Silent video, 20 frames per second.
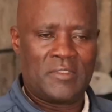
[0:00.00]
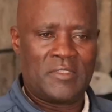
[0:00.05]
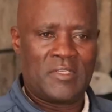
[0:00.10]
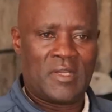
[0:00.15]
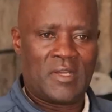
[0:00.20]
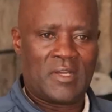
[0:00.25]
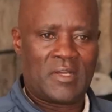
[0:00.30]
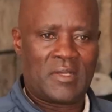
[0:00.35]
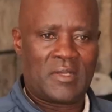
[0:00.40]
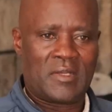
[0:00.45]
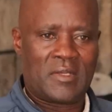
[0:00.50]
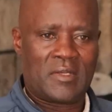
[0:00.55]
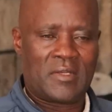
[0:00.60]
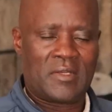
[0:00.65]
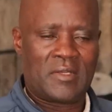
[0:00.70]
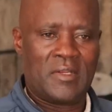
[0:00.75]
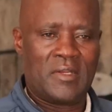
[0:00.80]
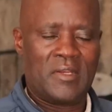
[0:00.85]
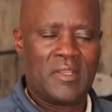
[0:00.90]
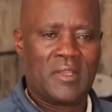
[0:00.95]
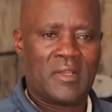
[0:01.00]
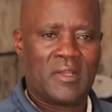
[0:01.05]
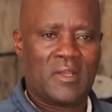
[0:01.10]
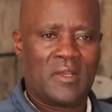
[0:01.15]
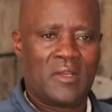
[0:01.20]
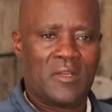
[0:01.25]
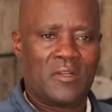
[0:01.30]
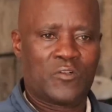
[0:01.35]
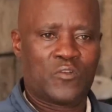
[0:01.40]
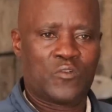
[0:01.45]
Jack
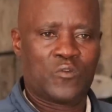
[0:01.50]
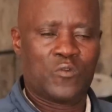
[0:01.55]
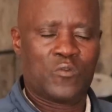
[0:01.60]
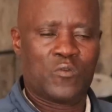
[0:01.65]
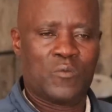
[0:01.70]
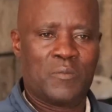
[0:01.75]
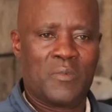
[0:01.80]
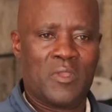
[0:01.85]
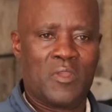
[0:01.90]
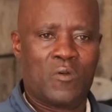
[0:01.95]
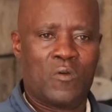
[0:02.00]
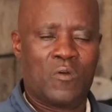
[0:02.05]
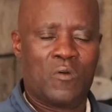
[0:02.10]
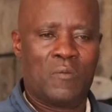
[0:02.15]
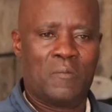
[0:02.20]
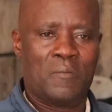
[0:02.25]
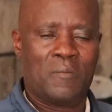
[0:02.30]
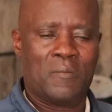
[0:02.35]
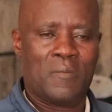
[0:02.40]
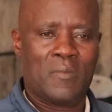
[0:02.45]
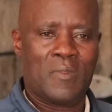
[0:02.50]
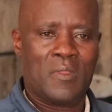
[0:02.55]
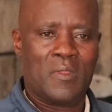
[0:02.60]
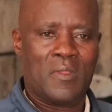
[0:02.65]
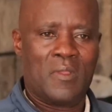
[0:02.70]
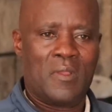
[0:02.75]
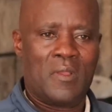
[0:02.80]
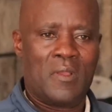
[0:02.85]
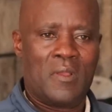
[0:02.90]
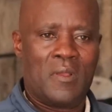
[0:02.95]
Kidiga took me home.
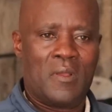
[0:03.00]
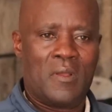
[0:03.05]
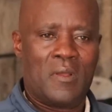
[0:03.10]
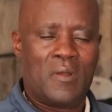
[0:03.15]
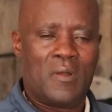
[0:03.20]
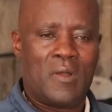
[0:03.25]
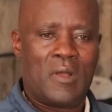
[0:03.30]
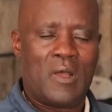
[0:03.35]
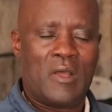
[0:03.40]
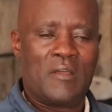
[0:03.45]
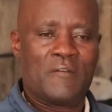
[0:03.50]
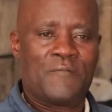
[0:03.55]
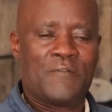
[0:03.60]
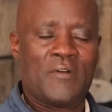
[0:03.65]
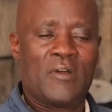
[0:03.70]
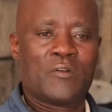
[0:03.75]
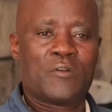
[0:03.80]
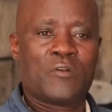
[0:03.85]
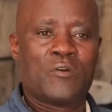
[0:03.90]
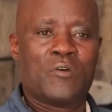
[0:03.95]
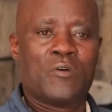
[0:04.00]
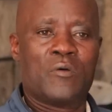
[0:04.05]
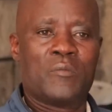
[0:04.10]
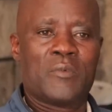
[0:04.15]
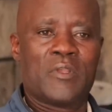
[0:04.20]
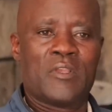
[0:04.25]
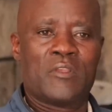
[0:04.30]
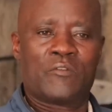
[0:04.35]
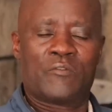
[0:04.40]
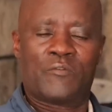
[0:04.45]
I found
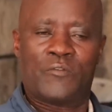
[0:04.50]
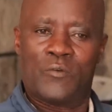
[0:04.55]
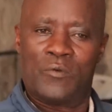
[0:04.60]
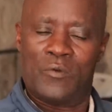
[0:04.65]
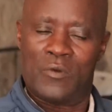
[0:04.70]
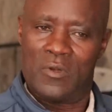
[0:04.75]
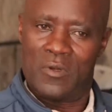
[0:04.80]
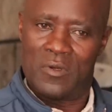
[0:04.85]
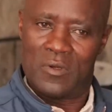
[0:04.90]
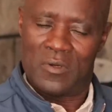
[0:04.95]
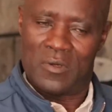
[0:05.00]
home is full.